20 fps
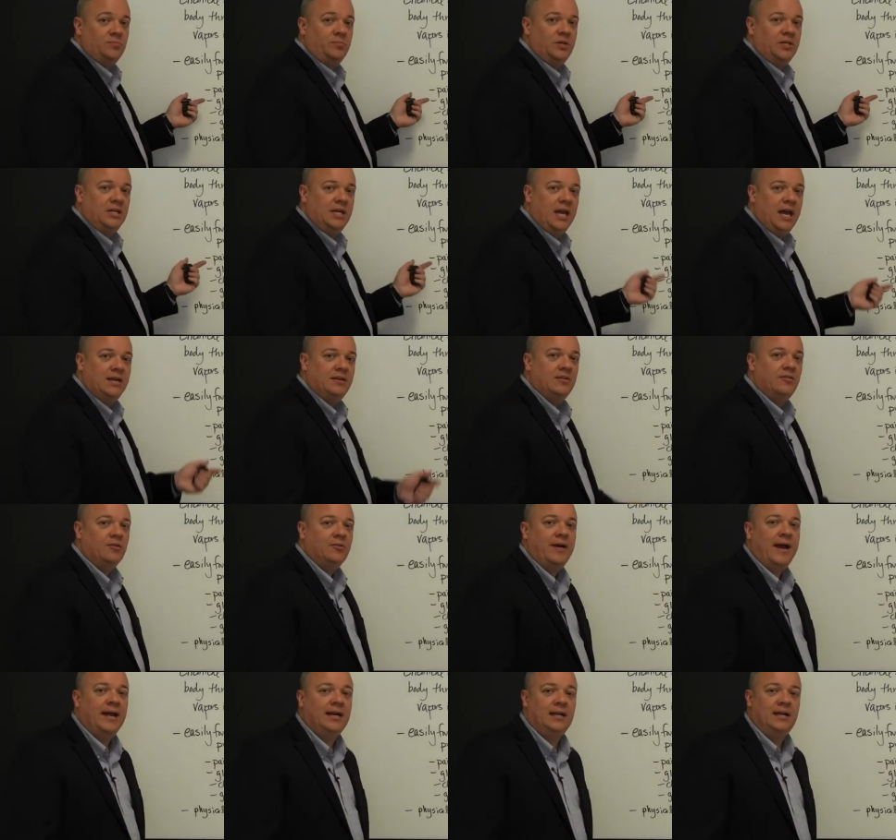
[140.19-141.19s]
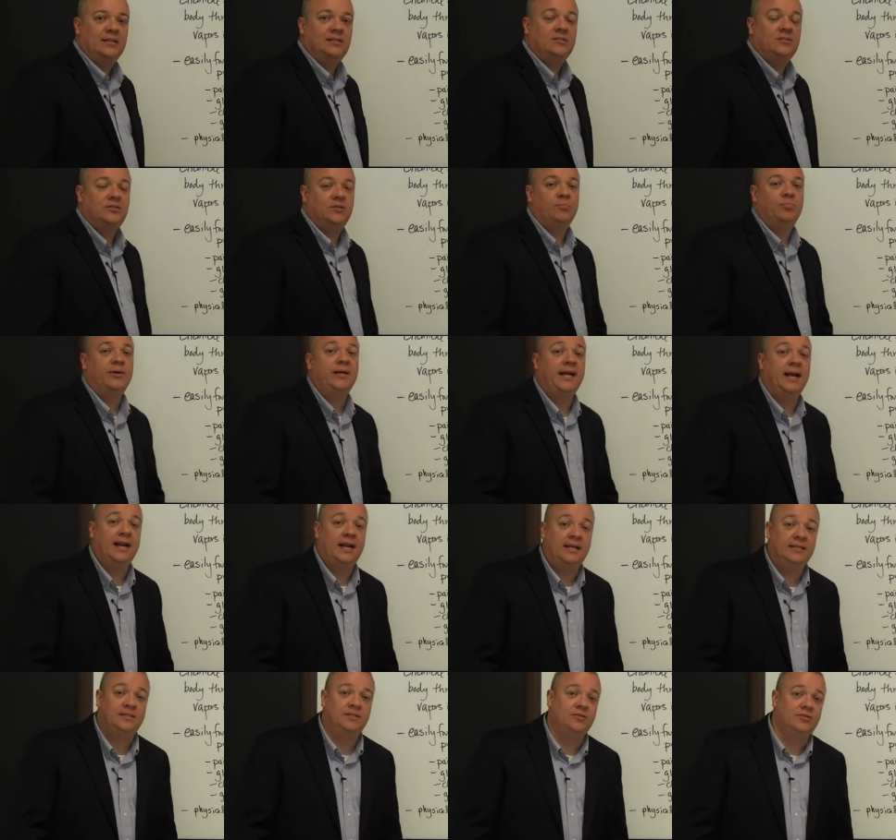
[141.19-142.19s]
but yet through adolescence and
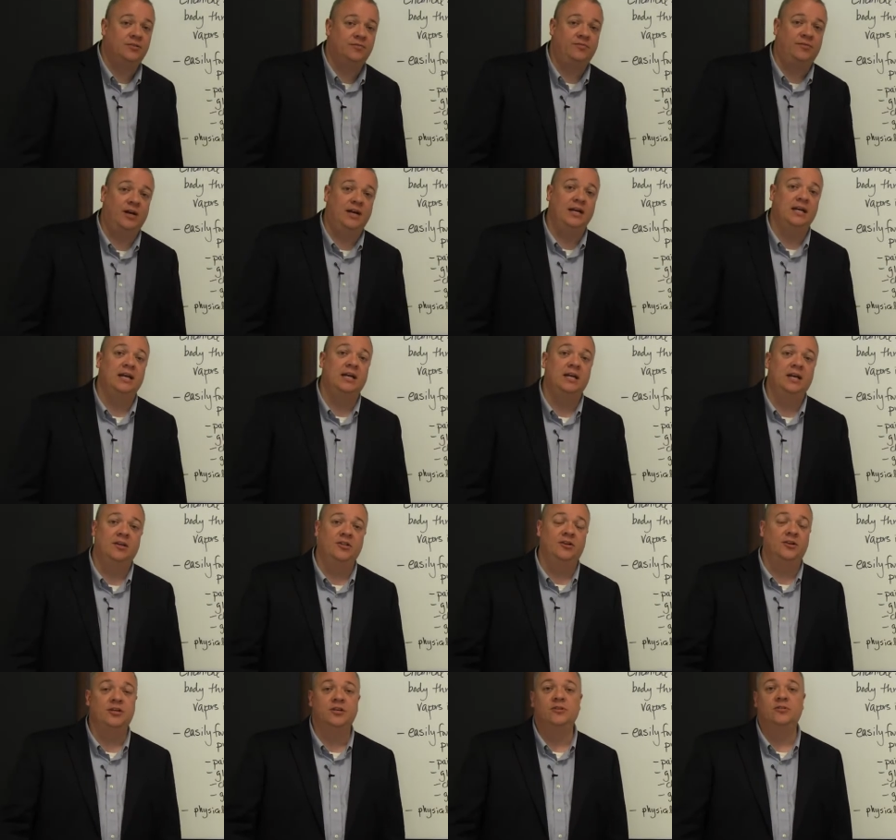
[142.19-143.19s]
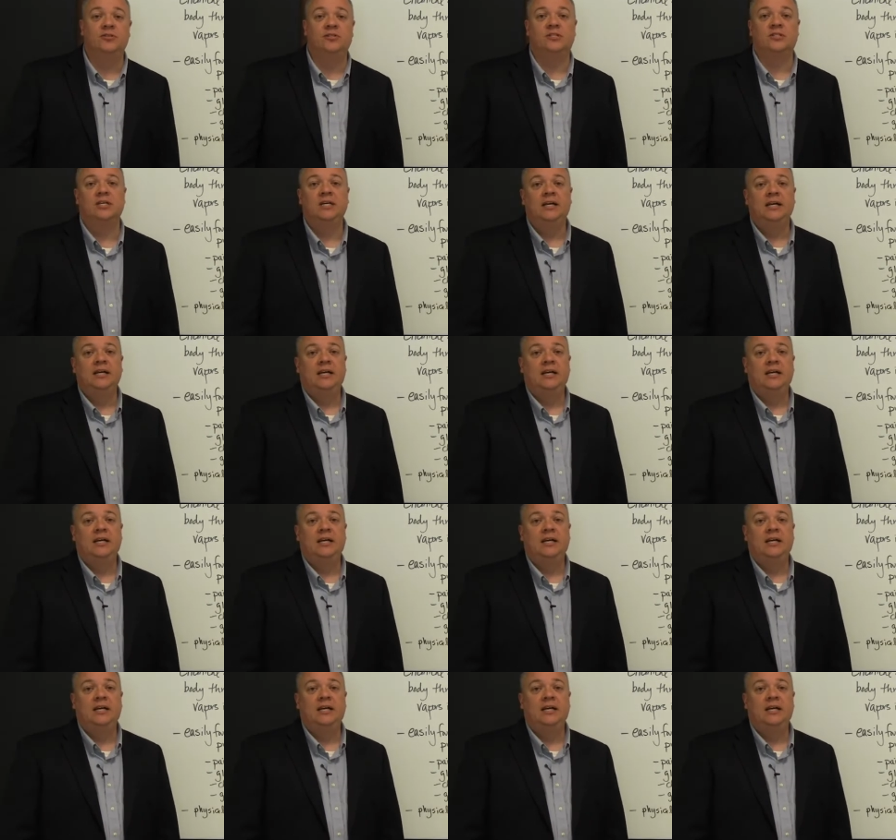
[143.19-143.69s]
pre-adolescence are finding another use